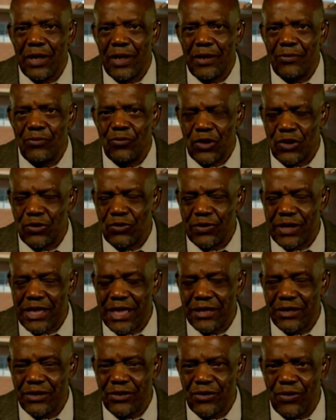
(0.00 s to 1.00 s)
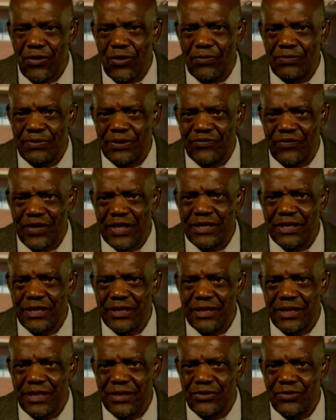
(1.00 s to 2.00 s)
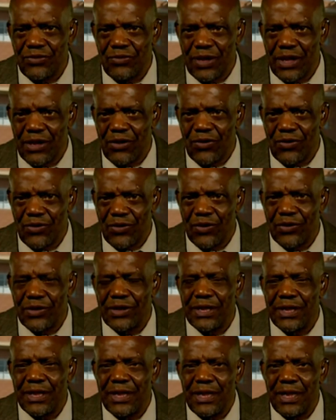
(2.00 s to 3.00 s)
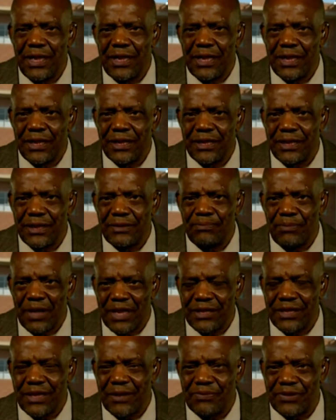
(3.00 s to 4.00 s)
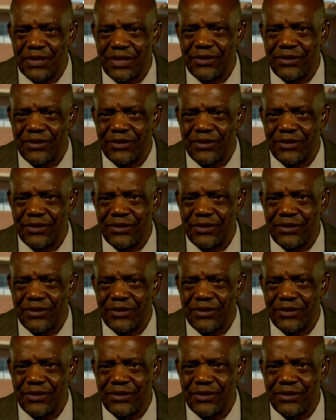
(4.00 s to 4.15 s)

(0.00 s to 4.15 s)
uh, we should test your observations as to whether or not there is a